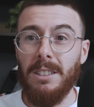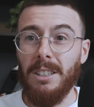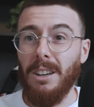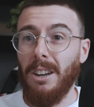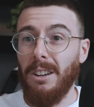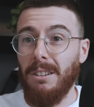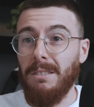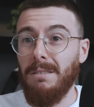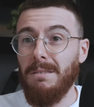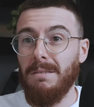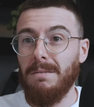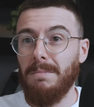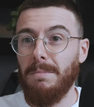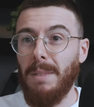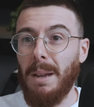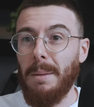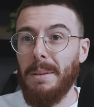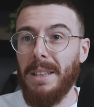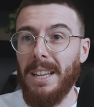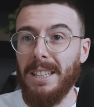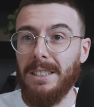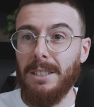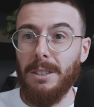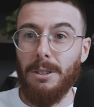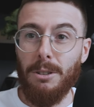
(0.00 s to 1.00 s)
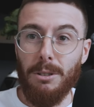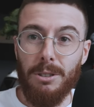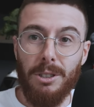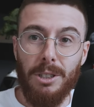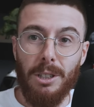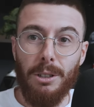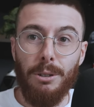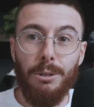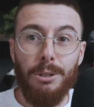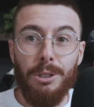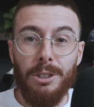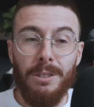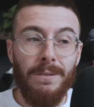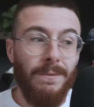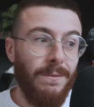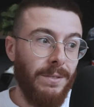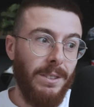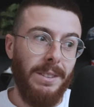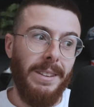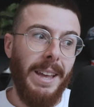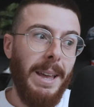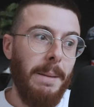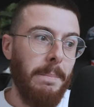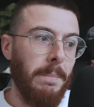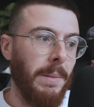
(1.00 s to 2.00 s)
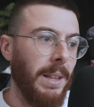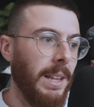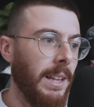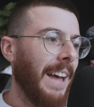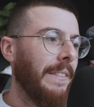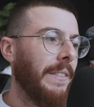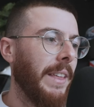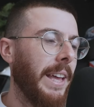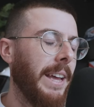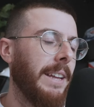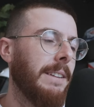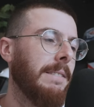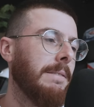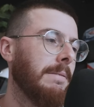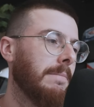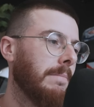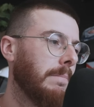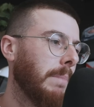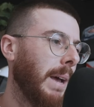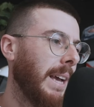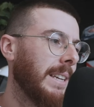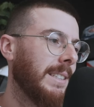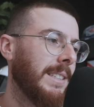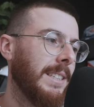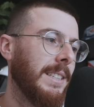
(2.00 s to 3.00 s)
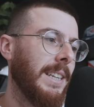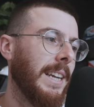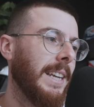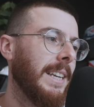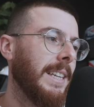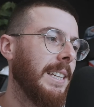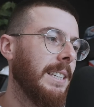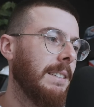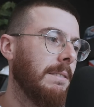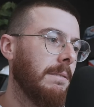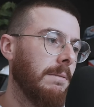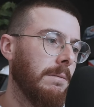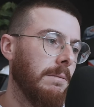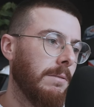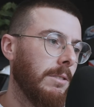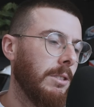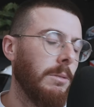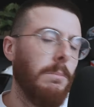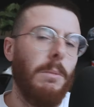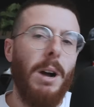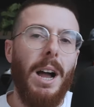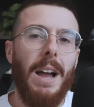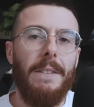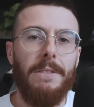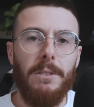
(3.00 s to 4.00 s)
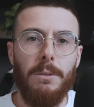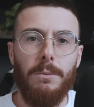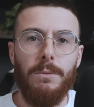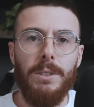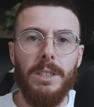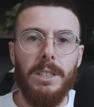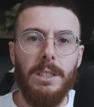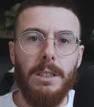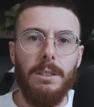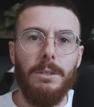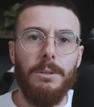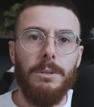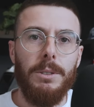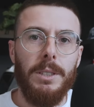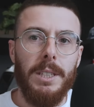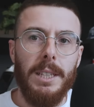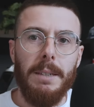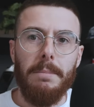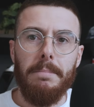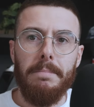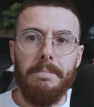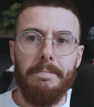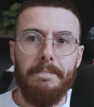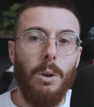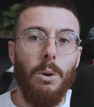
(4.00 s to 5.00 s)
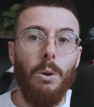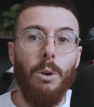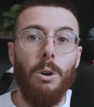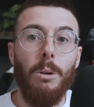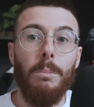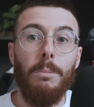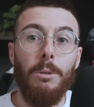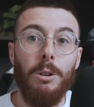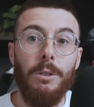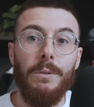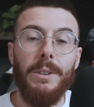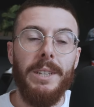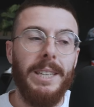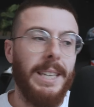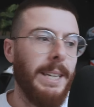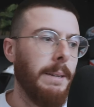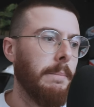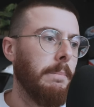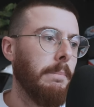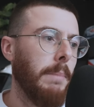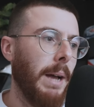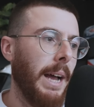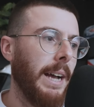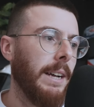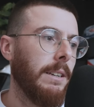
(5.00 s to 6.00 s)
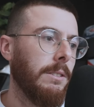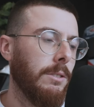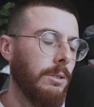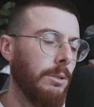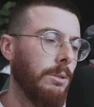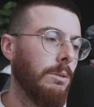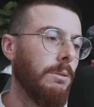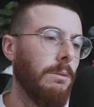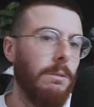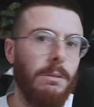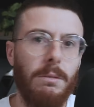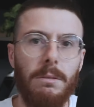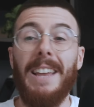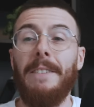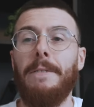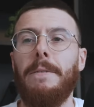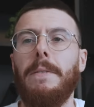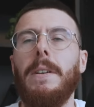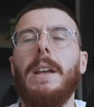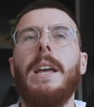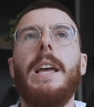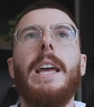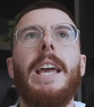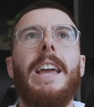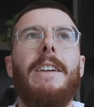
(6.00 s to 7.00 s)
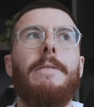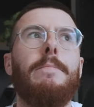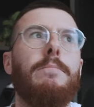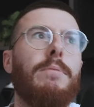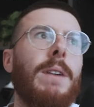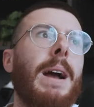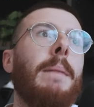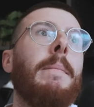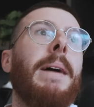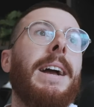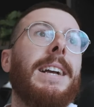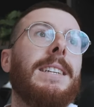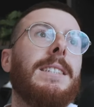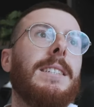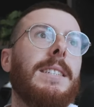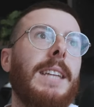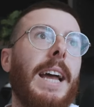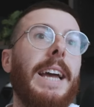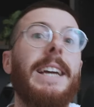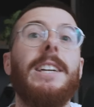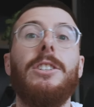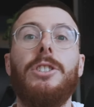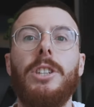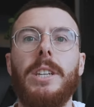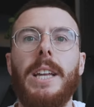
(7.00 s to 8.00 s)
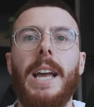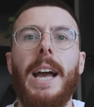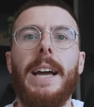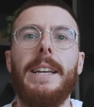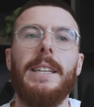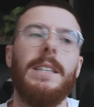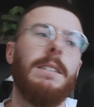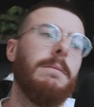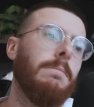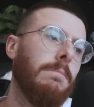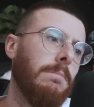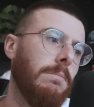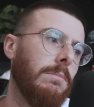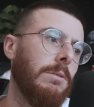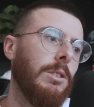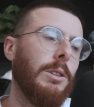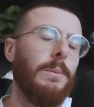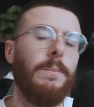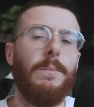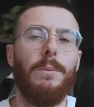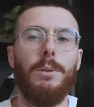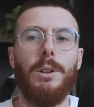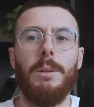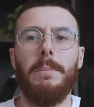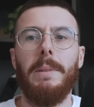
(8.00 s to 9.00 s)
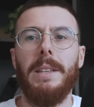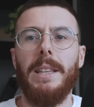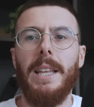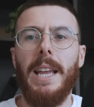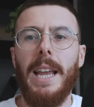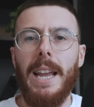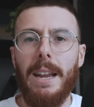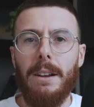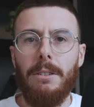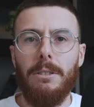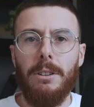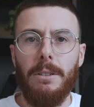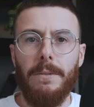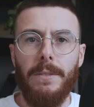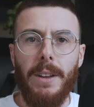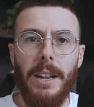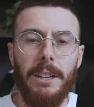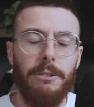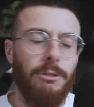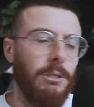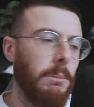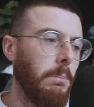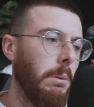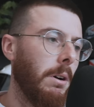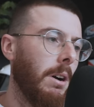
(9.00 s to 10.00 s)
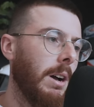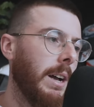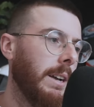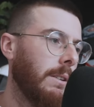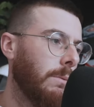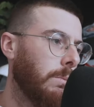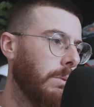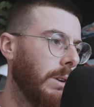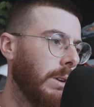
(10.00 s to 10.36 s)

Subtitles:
You know, maybe that's a good solution for them. And then Bastianini, you might have to risk losing him or moving him back to. If Pramac stayed Ducati, you can put him in there on a factory bike,